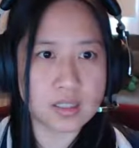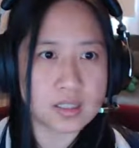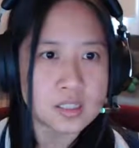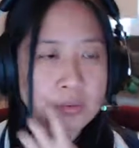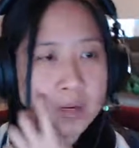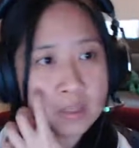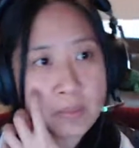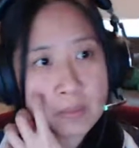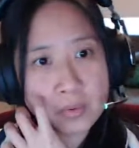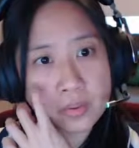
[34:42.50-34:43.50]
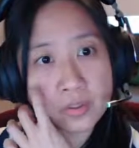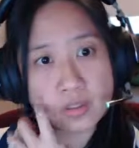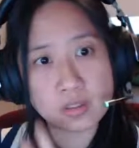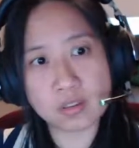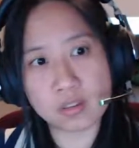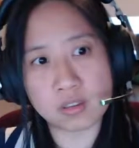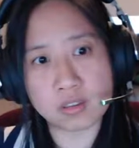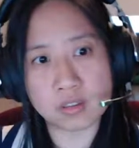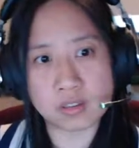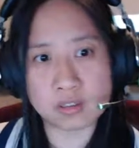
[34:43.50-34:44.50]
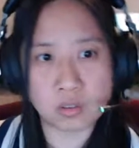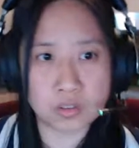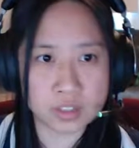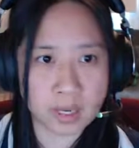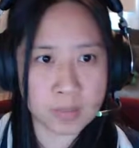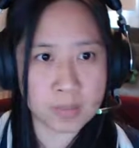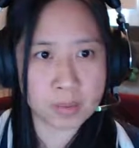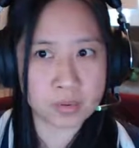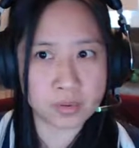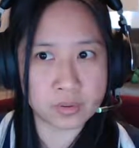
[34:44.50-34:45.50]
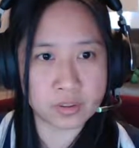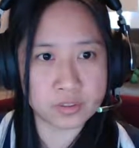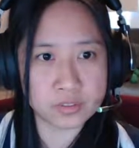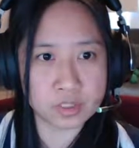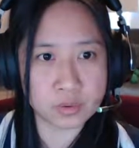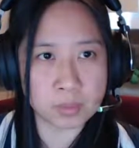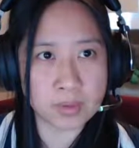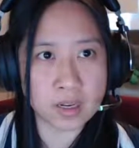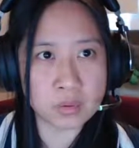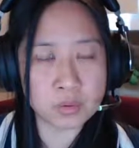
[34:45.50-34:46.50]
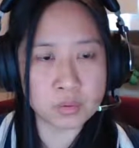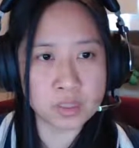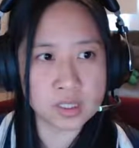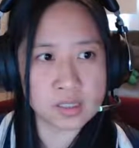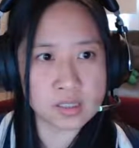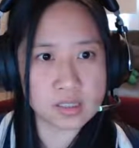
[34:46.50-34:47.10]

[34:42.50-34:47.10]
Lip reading: one member, long-time member of Tatoeba, who is